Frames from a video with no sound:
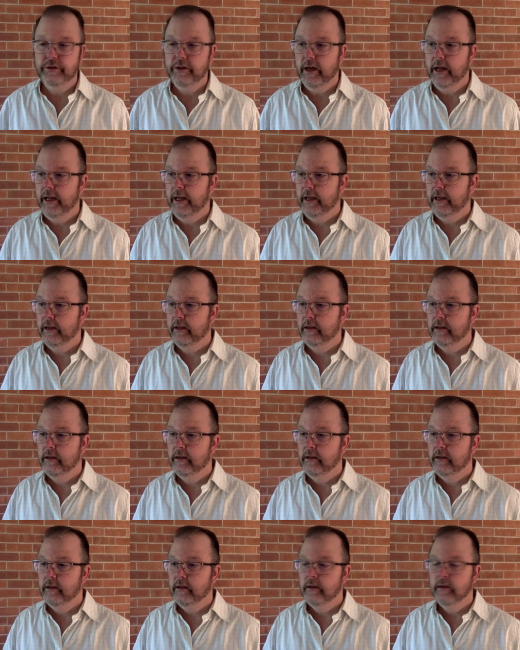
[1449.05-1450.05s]

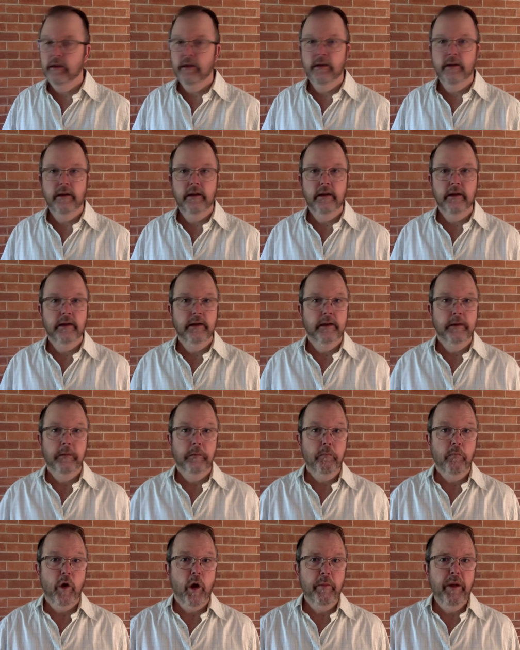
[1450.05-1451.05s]

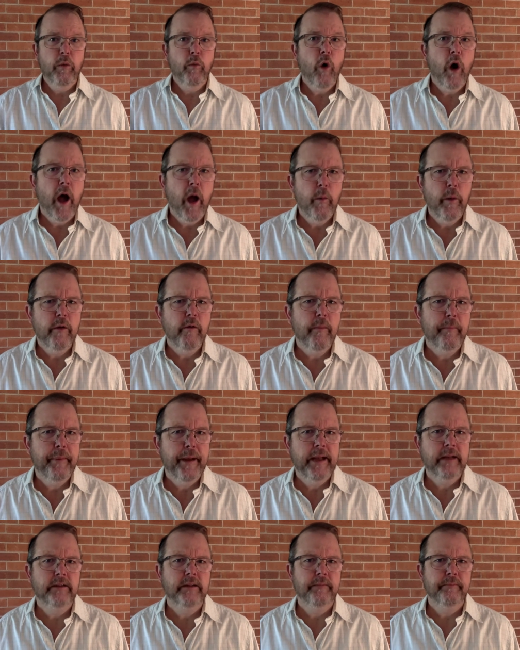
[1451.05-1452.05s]
I mean, why are we
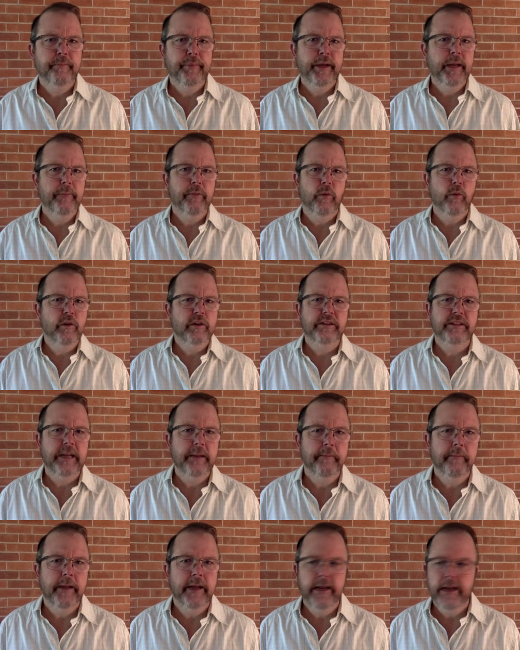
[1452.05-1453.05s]
repentant people? What does that
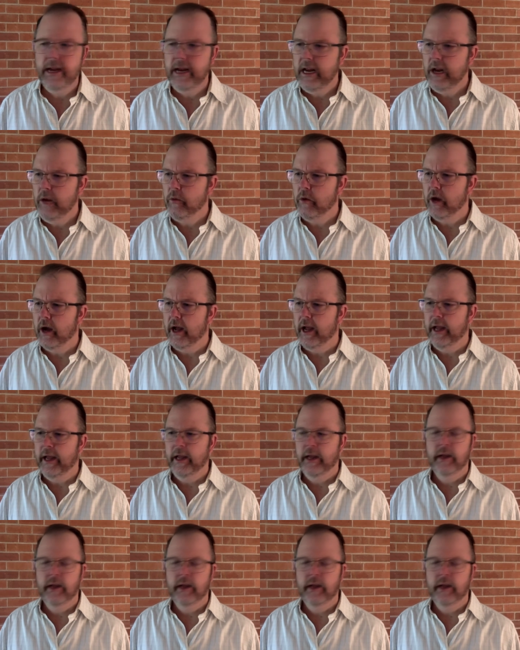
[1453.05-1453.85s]
mean anyway?